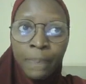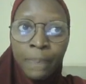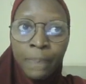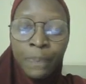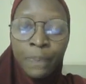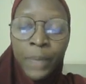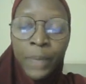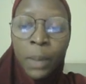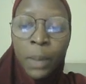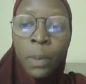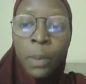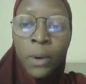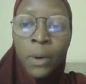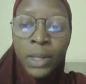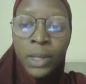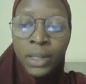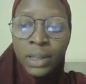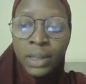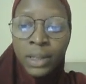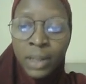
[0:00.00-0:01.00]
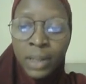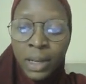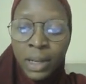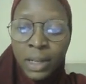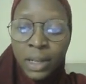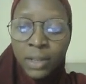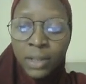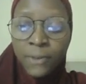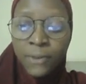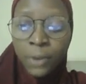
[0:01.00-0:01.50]
more details
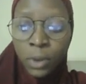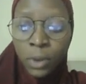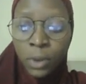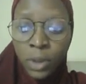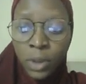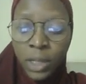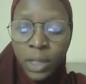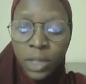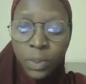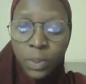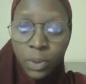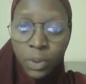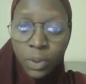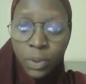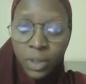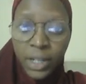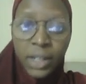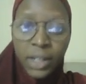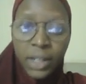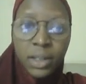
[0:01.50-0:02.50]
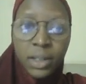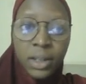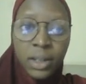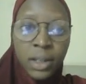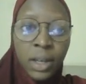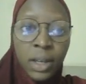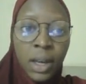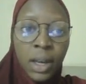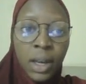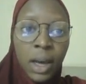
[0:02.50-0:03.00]
for that product.
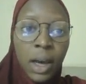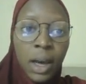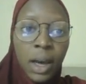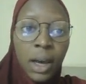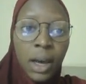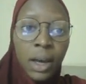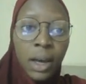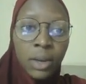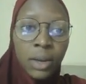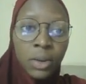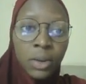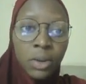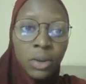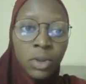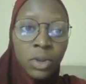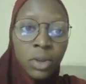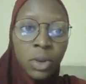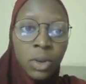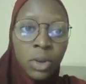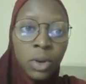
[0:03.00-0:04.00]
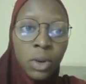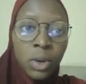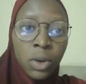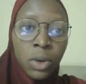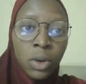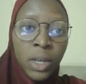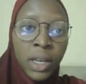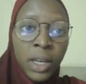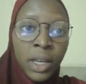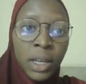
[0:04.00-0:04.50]
And also
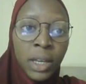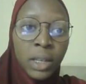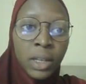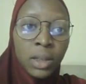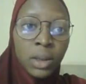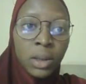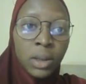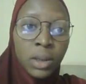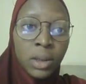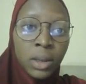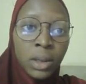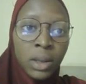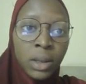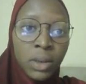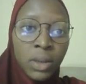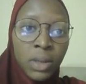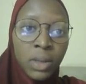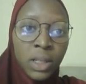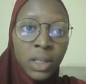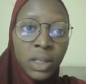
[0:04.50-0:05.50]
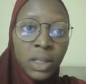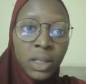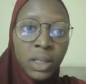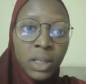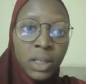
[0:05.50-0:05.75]
here there is